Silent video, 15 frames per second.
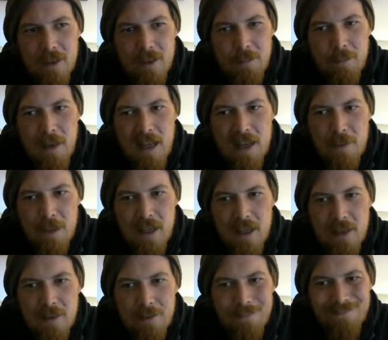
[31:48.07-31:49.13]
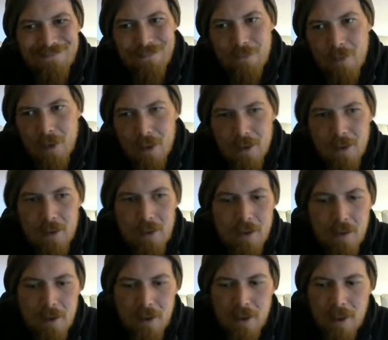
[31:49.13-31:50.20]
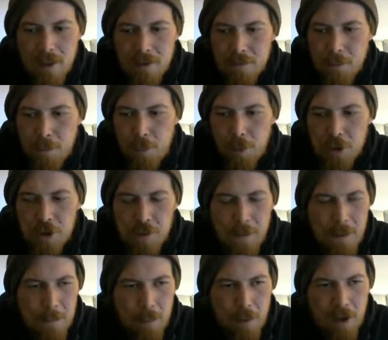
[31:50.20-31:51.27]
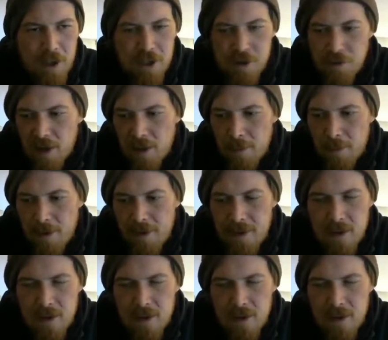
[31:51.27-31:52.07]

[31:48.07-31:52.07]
maybe, you know, push a bit of pressure on him here.